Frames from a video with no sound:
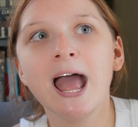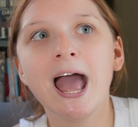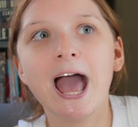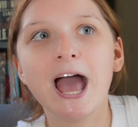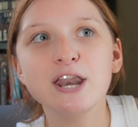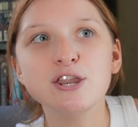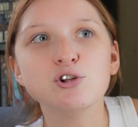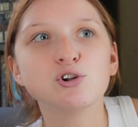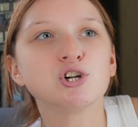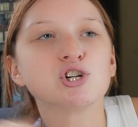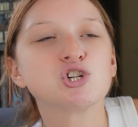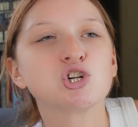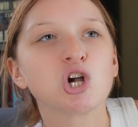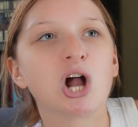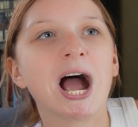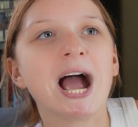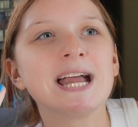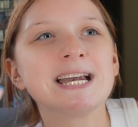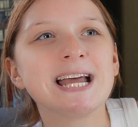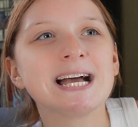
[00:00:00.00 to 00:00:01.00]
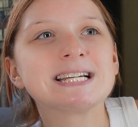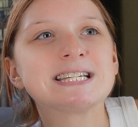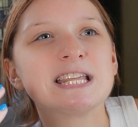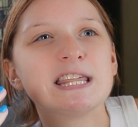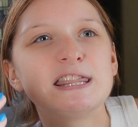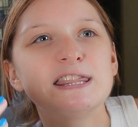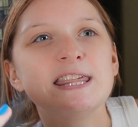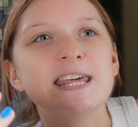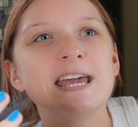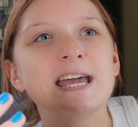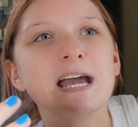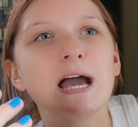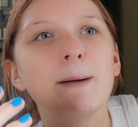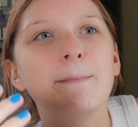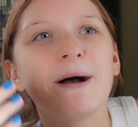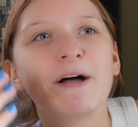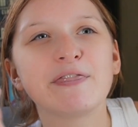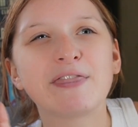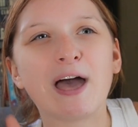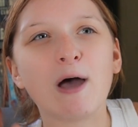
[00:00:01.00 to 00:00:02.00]
and you are trying not to think
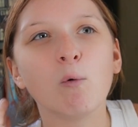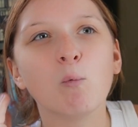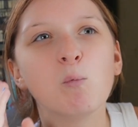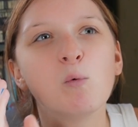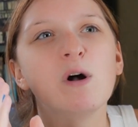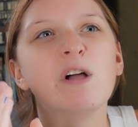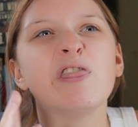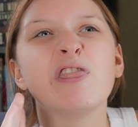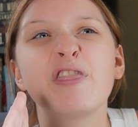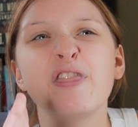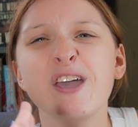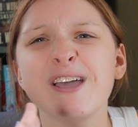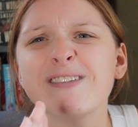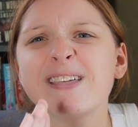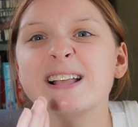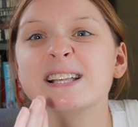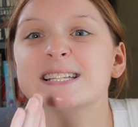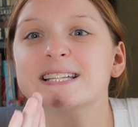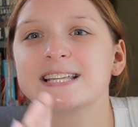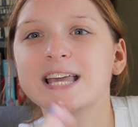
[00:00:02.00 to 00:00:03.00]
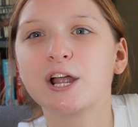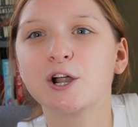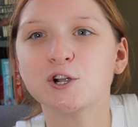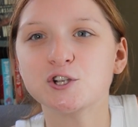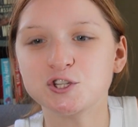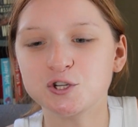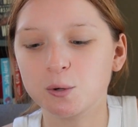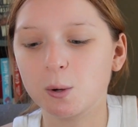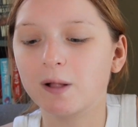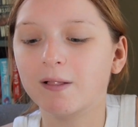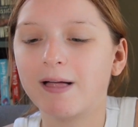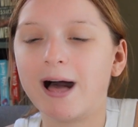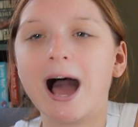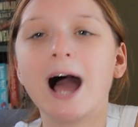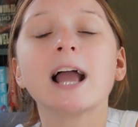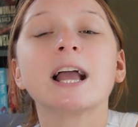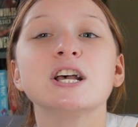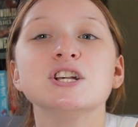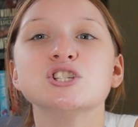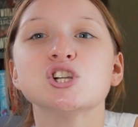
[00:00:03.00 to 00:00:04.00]
about that one thing that scares you a
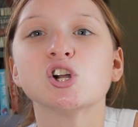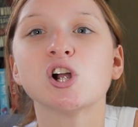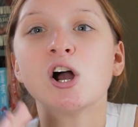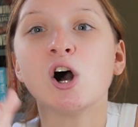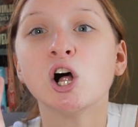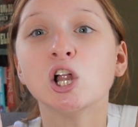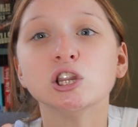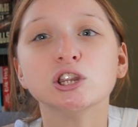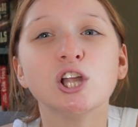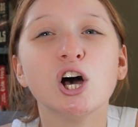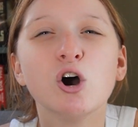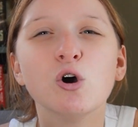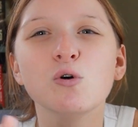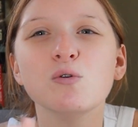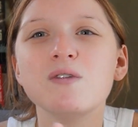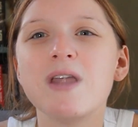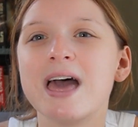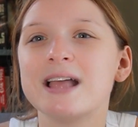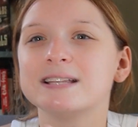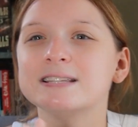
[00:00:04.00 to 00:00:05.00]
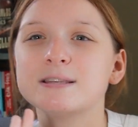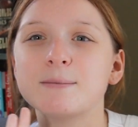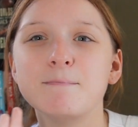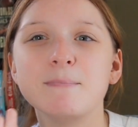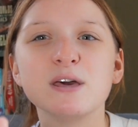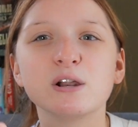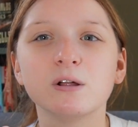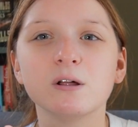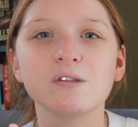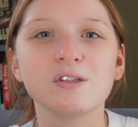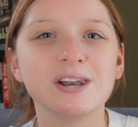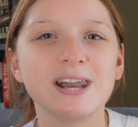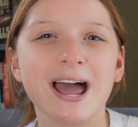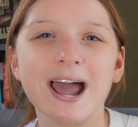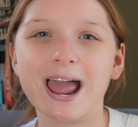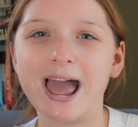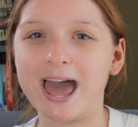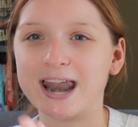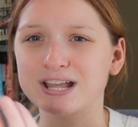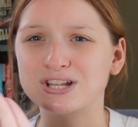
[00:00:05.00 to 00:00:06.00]
lot because you're alone and it's the middle of the
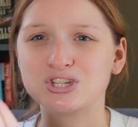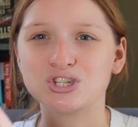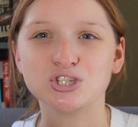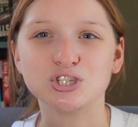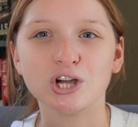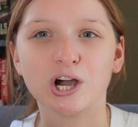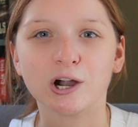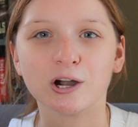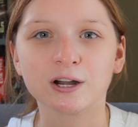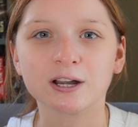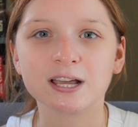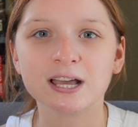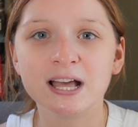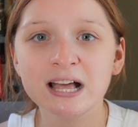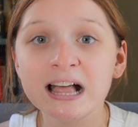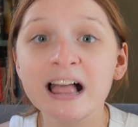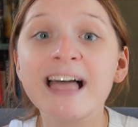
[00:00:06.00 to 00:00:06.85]
night and it's dark?